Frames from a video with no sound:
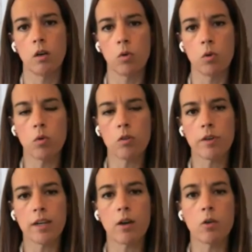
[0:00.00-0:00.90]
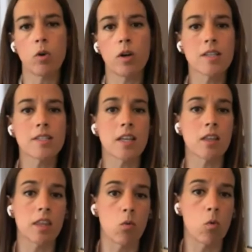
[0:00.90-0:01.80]
We want to find out what it is that
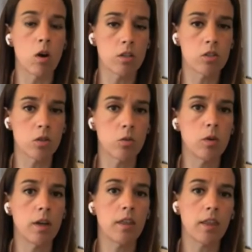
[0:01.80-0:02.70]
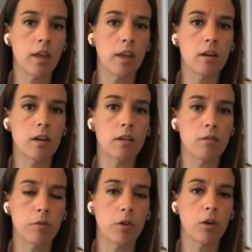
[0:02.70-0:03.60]
they want to do, and then
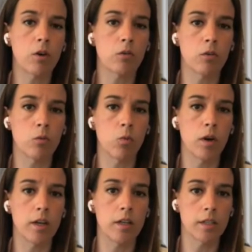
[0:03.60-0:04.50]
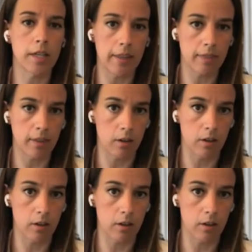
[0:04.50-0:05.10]
figure out the way to get there.